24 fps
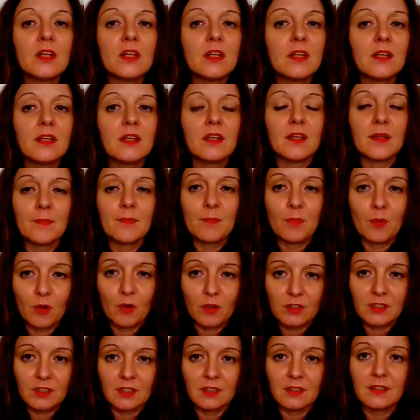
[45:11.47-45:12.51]
really
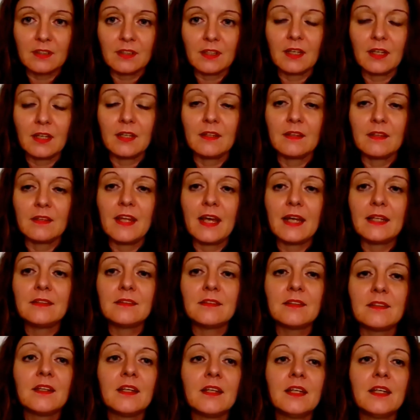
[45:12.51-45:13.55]
important and
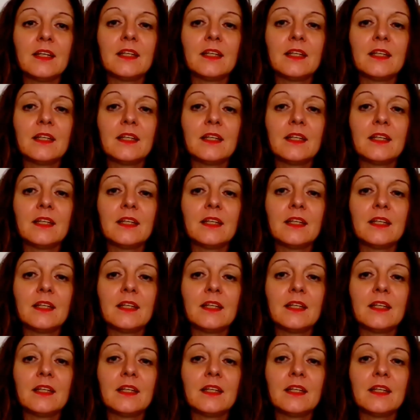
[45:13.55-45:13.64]
that